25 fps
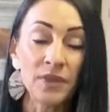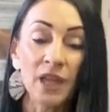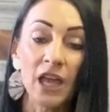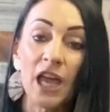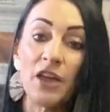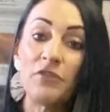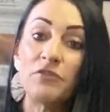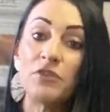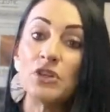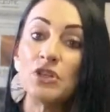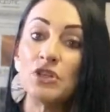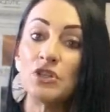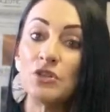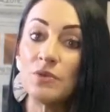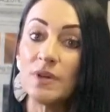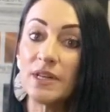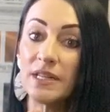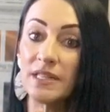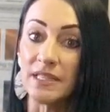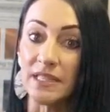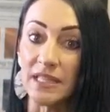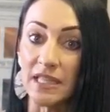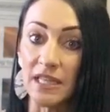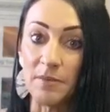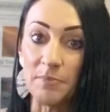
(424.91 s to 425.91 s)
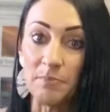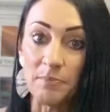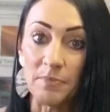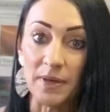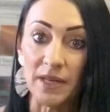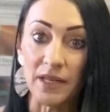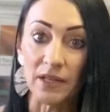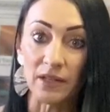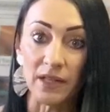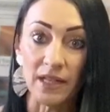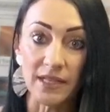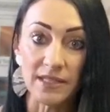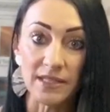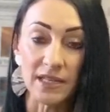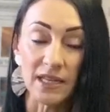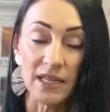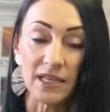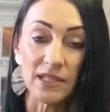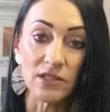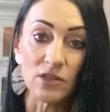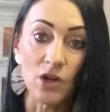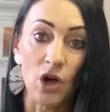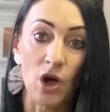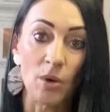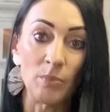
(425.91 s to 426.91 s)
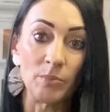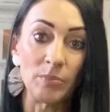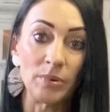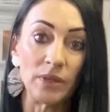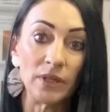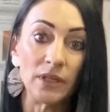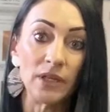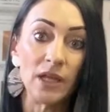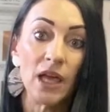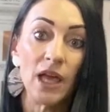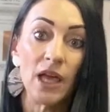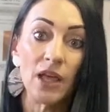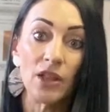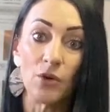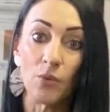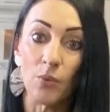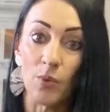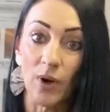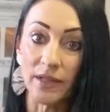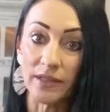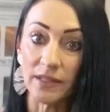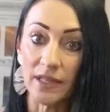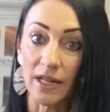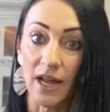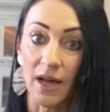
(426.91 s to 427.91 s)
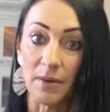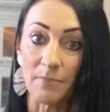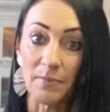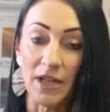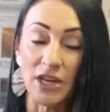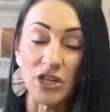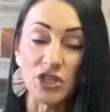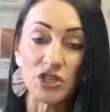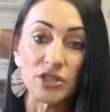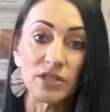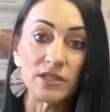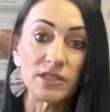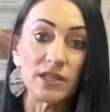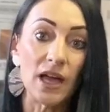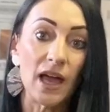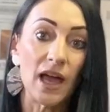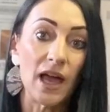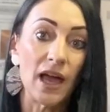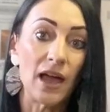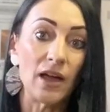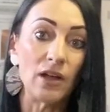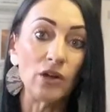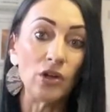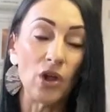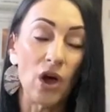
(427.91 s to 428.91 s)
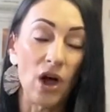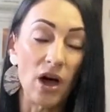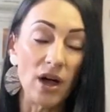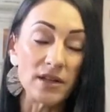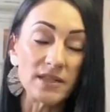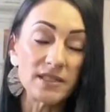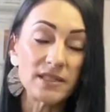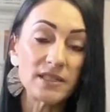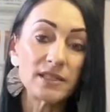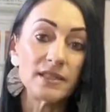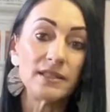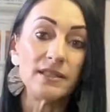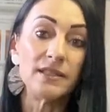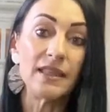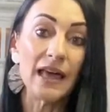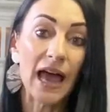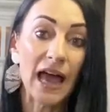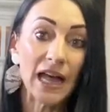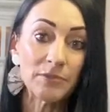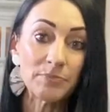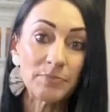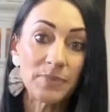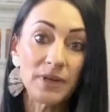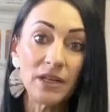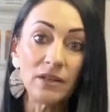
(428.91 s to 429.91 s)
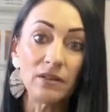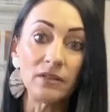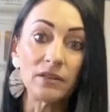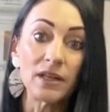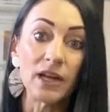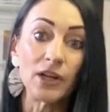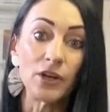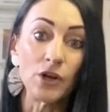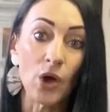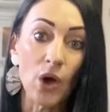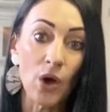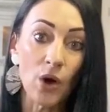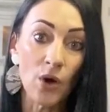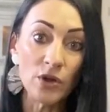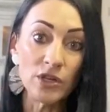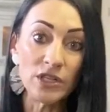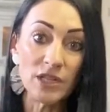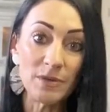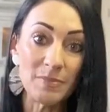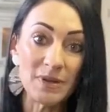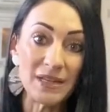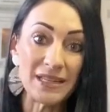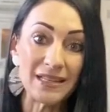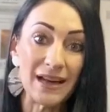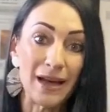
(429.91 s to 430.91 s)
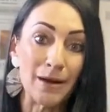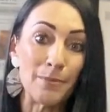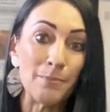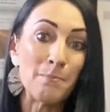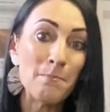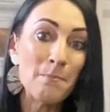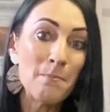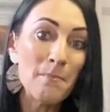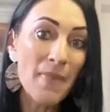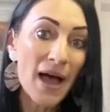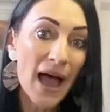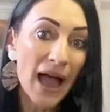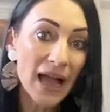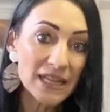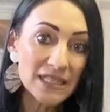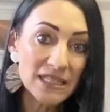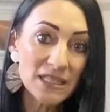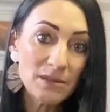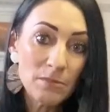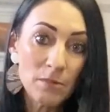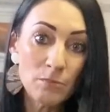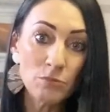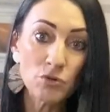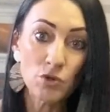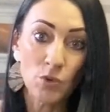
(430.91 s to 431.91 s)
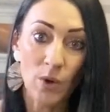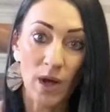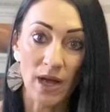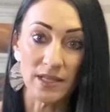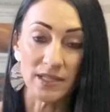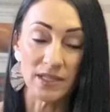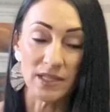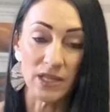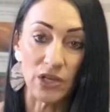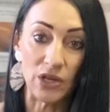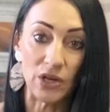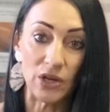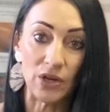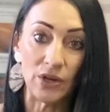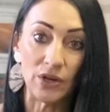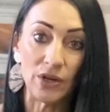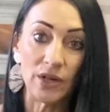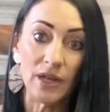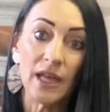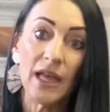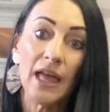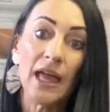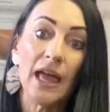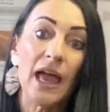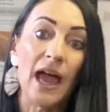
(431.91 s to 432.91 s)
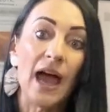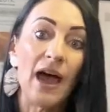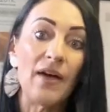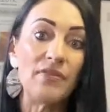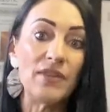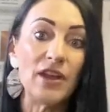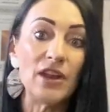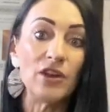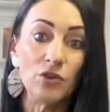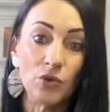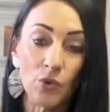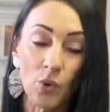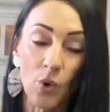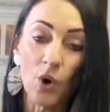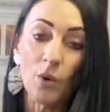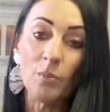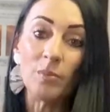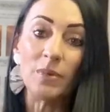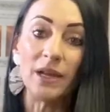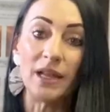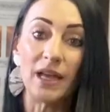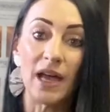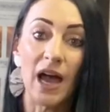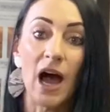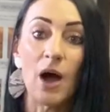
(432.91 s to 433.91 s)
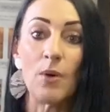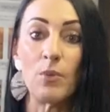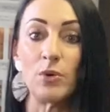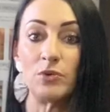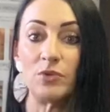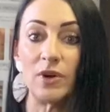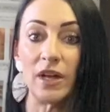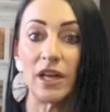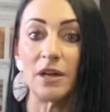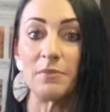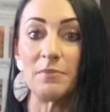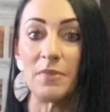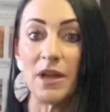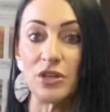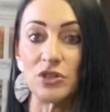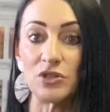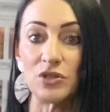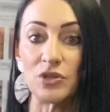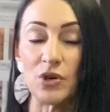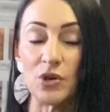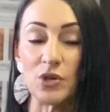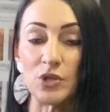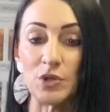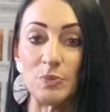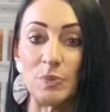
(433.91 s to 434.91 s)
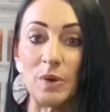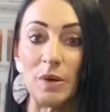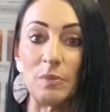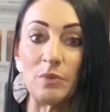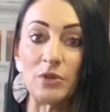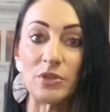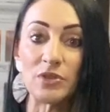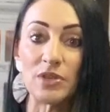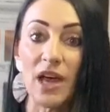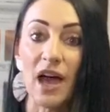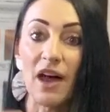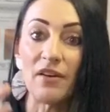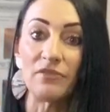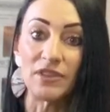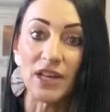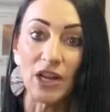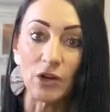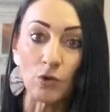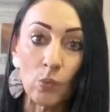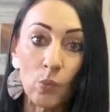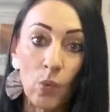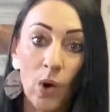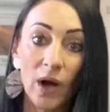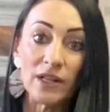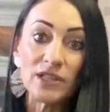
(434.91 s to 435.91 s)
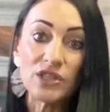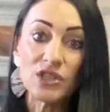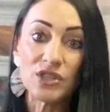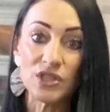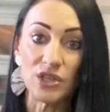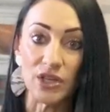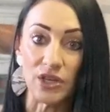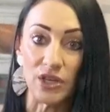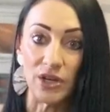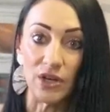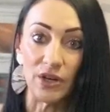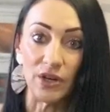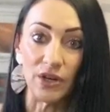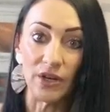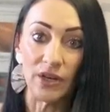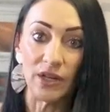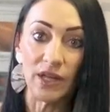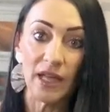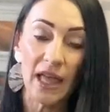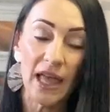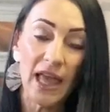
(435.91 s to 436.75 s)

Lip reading: If you do a deep peel, as an example, the one that I mentioned last, that peel can only be done maximum twice a year. And then normally I would recommend to those people to have that once a year.